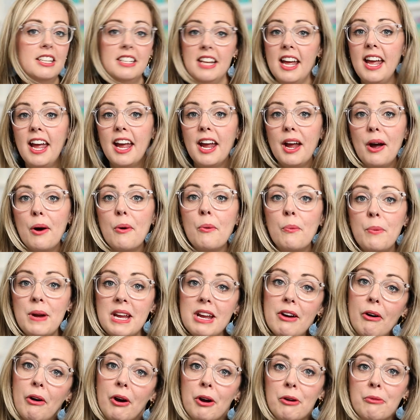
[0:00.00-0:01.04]
Today
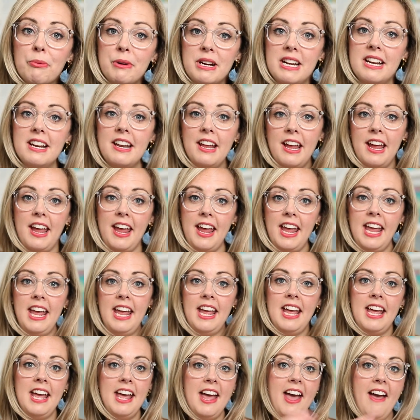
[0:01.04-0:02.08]
we are
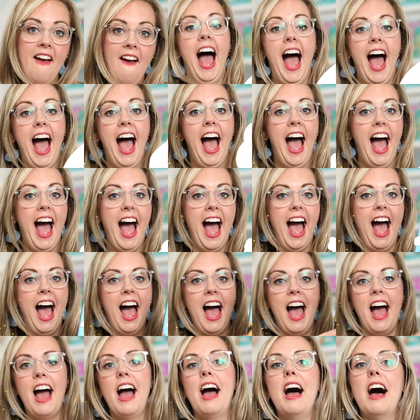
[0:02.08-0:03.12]
reading
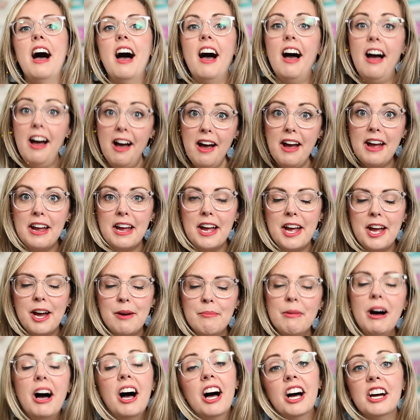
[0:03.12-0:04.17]
I
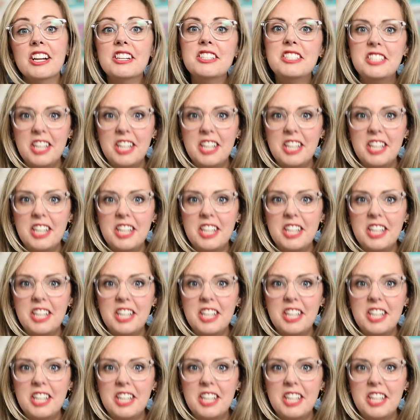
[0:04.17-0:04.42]
Am a